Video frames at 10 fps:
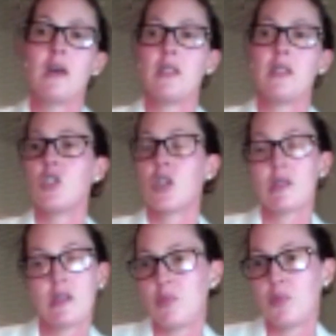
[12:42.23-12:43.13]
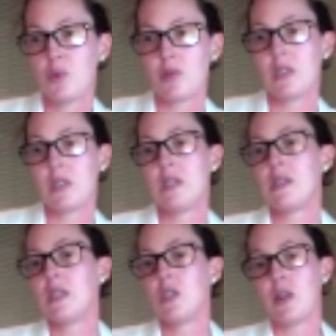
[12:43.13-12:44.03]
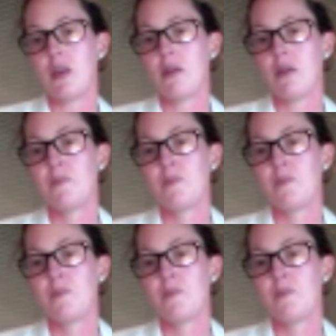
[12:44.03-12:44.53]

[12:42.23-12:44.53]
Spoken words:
is just as important as each other.